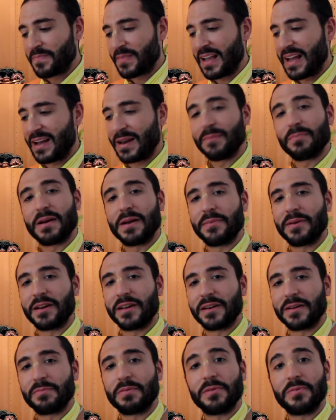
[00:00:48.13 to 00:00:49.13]
And
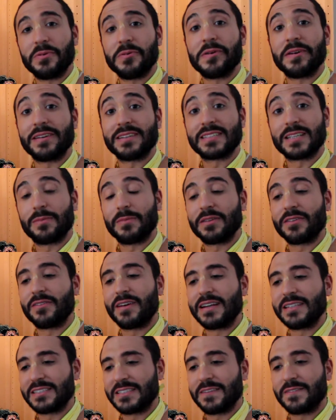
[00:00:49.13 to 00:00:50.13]
Premananda Prabhu and some of the
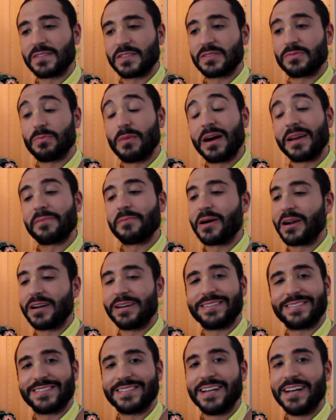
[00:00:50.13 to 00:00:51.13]
Vaishnavas, Madhav
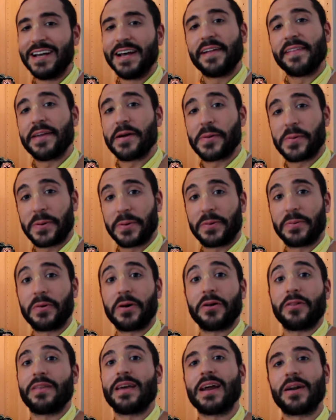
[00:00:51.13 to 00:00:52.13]
Maharaj, they were
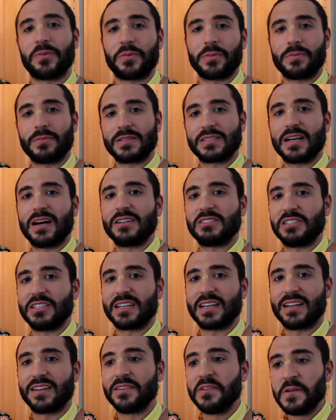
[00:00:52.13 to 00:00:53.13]
all there and were
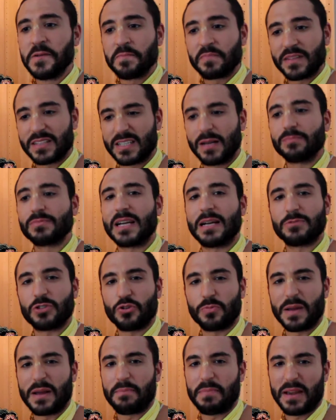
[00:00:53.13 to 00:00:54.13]
massaging. And sometimes
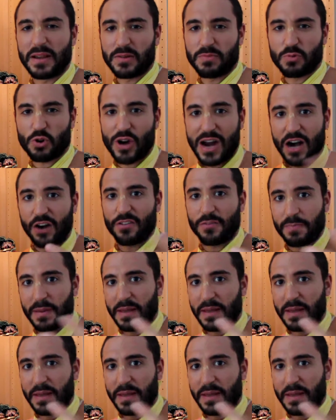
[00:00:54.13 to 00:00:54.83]
there'd be a big crowd of